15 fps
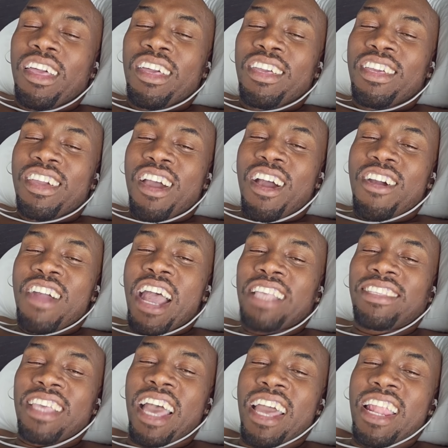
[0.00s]
Yo,
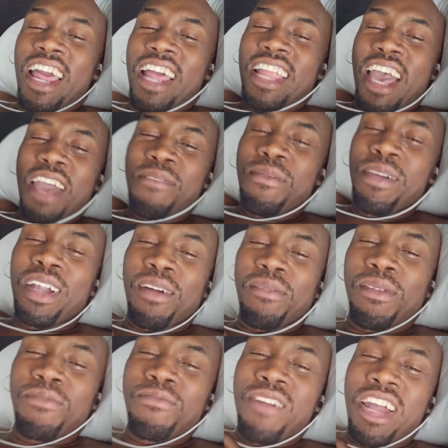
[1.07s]
Ras Adonai, big up
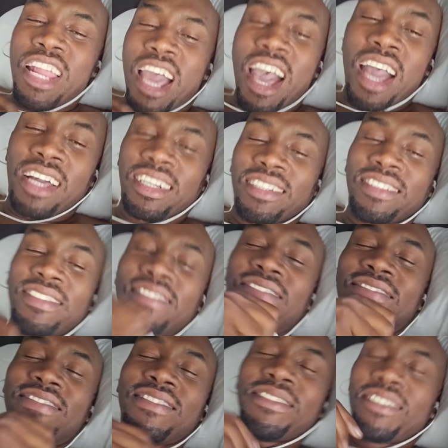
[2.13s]
my brother.
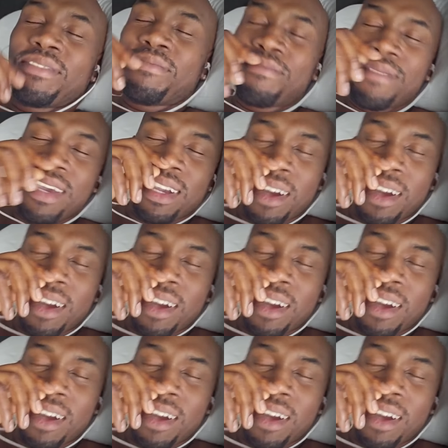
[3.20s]
Big